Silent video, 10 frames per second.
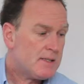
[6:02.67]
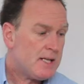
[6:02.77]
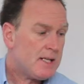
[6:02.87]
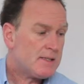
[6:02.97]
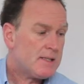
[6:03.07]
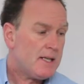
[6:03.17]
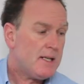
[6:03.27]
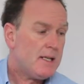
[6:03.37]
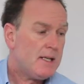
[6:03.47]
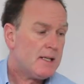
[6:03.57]
Ta,
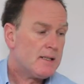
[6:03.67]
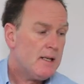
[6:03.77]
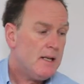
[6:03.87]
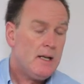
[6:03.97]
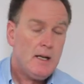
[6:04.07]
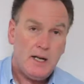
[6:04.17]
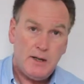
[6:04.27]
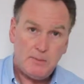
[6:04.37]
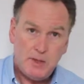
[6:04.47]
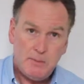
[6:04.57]
ta.
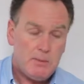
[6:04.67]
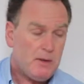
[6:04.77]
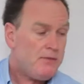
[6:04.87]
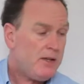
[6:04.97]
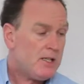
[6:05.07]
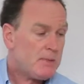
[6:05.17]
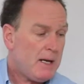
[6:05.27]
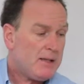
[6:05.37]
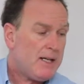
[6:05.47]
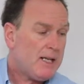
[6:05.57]
And I'm going to put my fingers
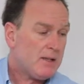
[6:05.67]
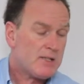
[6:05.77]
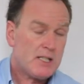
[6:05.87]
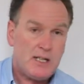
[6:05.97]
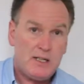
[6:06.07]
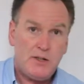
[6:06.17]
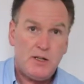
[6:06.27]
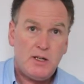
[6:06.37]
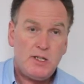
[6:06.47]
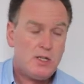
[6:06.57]
back down to cut a
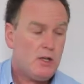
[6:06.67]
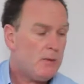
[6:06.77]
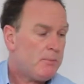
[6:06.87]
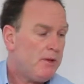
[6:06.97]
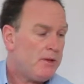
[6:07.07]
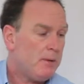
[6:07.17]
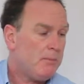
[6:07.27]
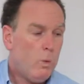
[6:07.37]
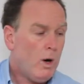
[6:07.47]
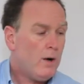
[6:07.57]
nice sharp rhythm.
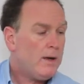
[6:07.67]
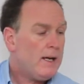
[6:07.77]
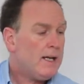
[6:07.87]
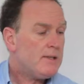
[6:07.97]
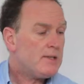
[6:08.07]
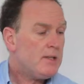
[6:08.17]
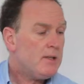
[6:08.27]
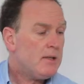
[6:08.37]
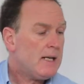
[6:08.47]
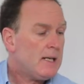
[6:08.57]
1 and
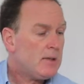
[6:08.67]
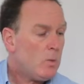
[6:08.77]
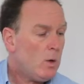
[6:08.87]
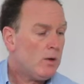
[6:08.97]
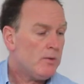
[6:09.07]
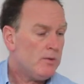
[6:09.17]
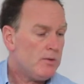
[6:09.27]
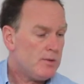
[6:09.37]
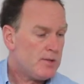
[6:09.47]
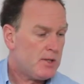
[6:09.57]
2 and
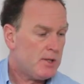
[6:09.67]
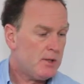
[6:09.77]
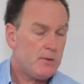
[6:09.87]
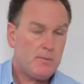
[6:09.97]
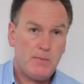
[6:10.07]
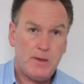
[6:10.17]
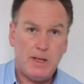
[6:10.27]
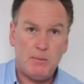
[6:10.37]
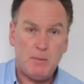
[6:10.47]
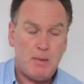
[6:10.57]
1, 2. And
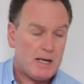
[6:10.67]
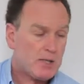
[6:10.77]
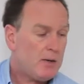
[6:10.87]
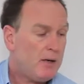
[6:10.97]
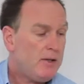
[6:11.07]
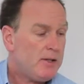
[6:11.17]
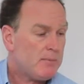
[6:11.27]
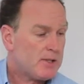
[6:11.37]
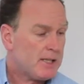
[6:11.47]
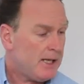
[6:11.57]
then we're back to our
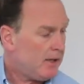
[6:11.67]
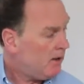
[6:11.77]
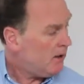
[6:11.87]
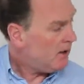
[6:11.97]
rhythms again.